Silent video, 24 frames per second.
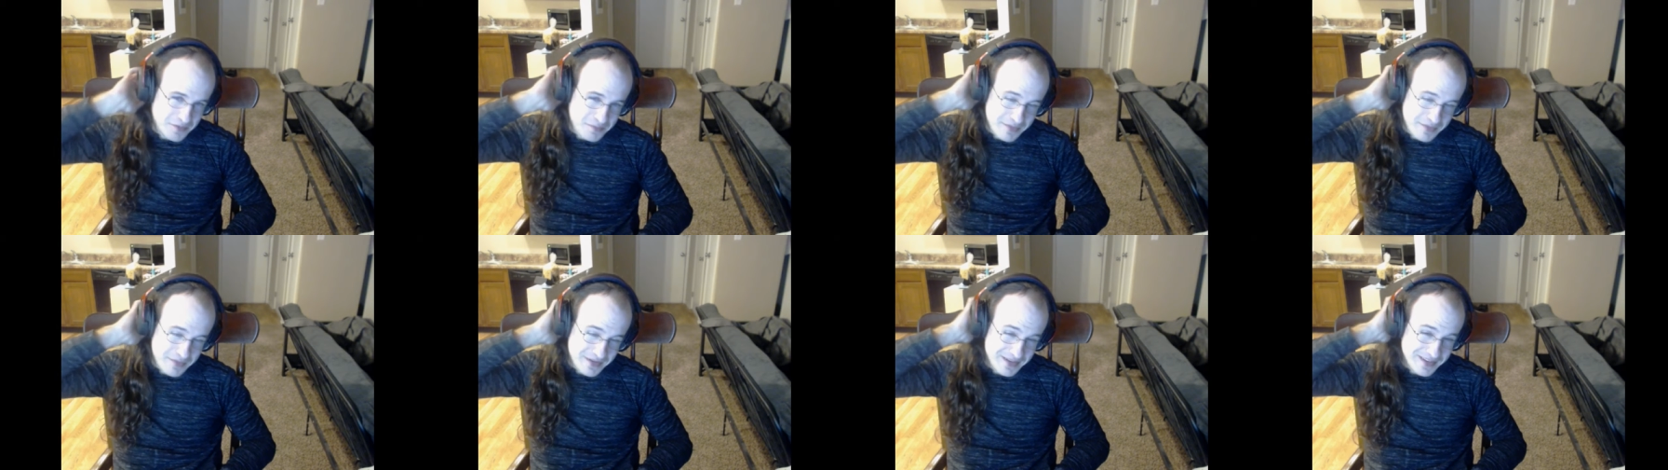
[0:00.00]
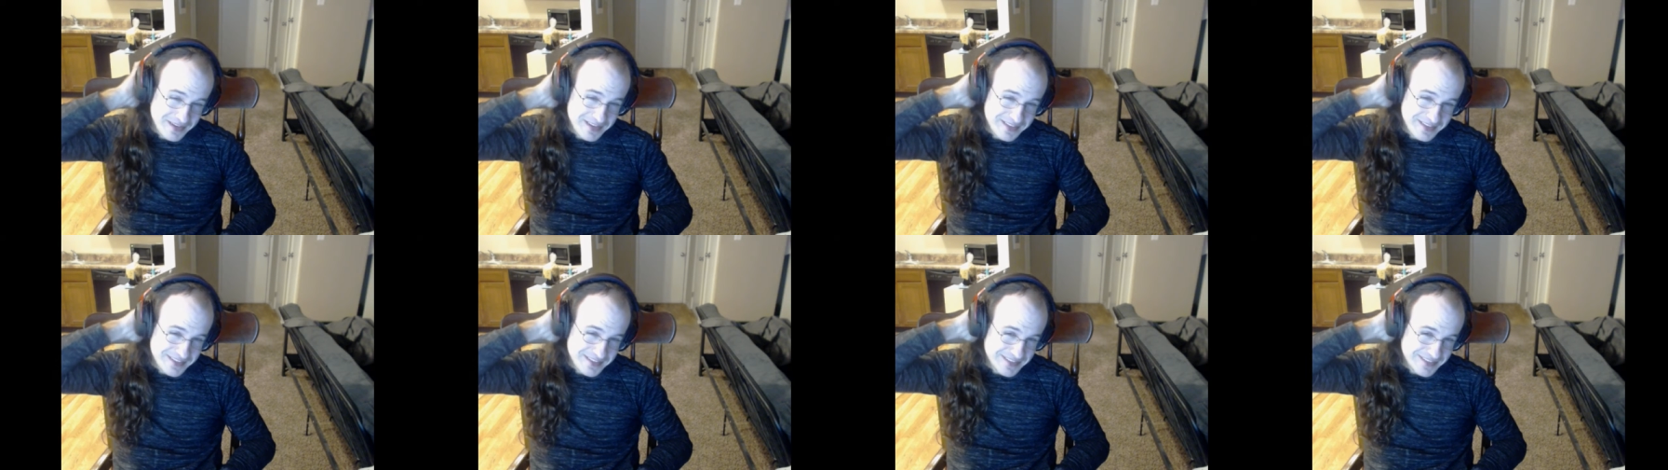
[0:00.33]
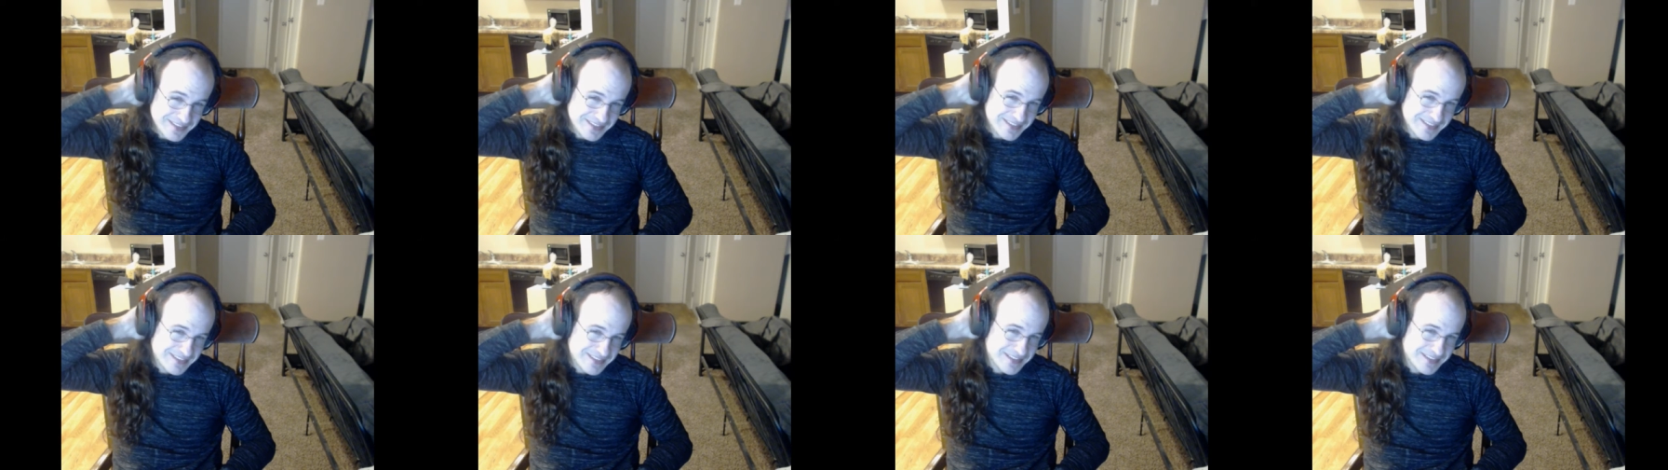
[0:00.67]
But,
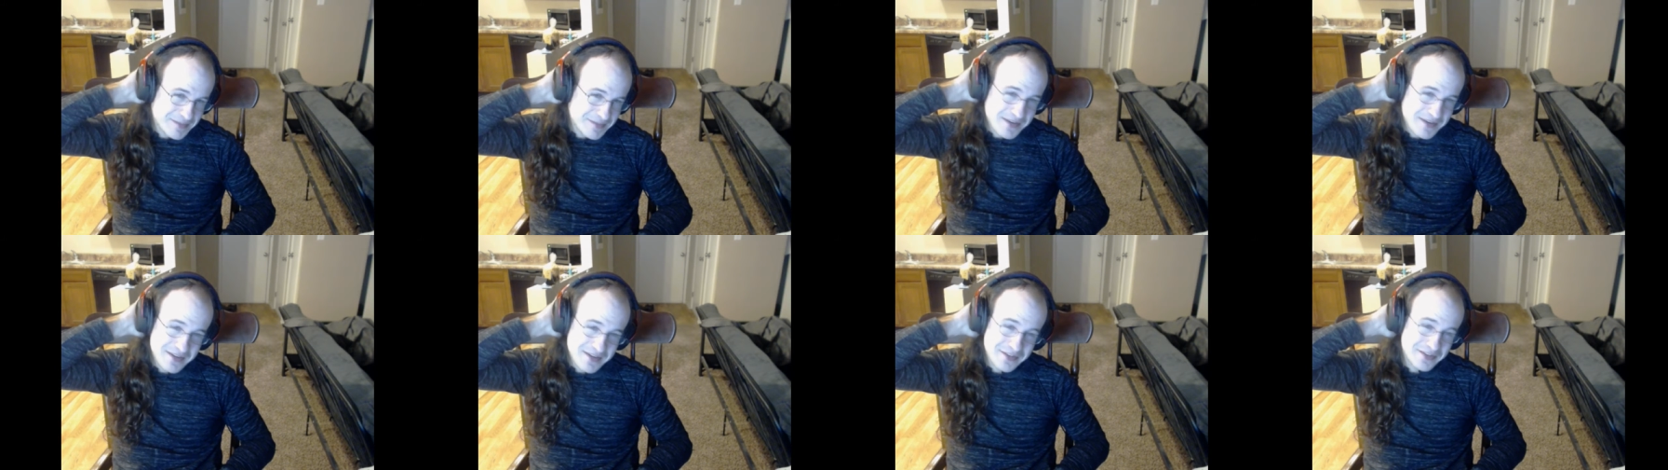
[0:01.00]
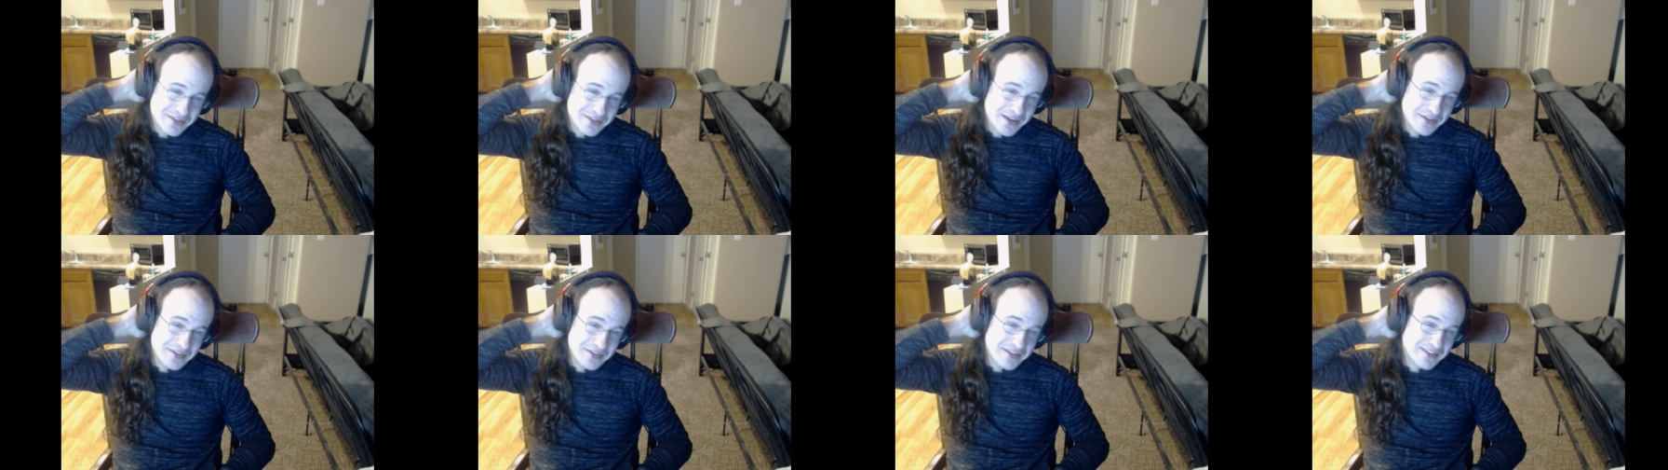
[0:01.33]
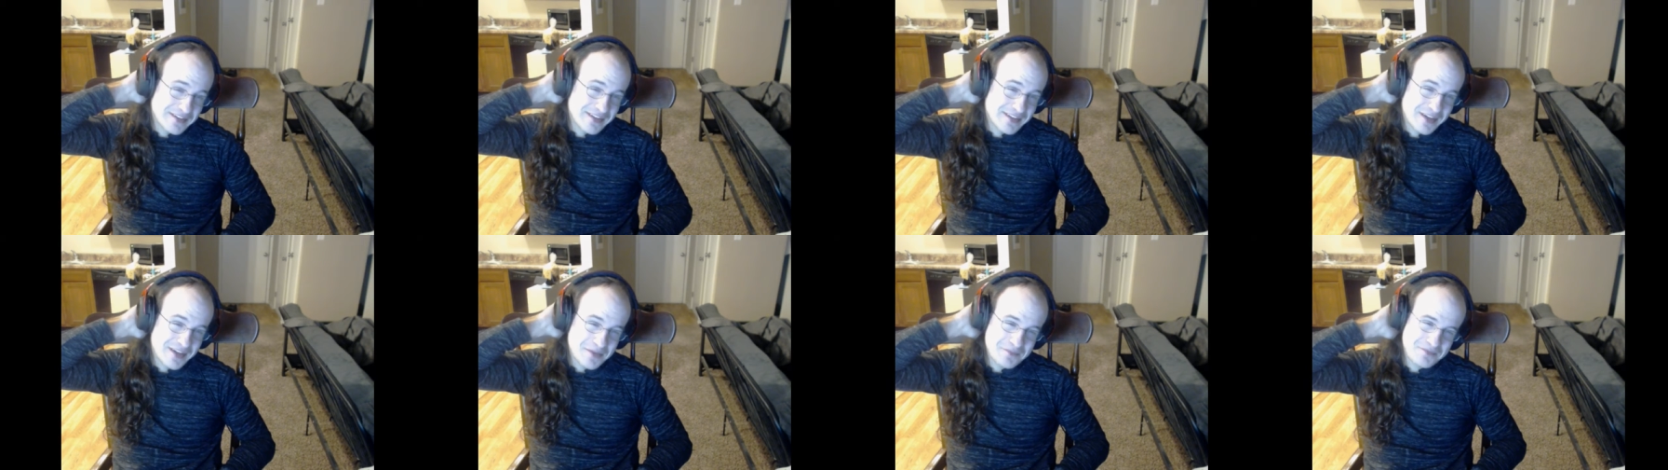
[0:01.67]
I mean, it could change any
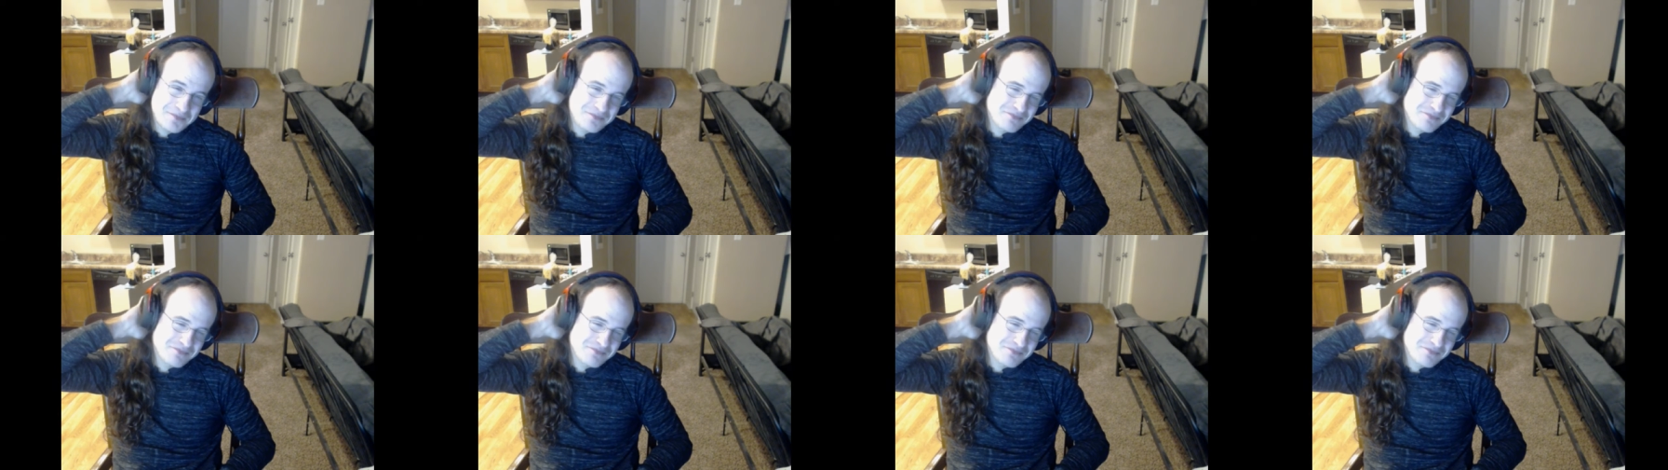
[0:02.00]
time.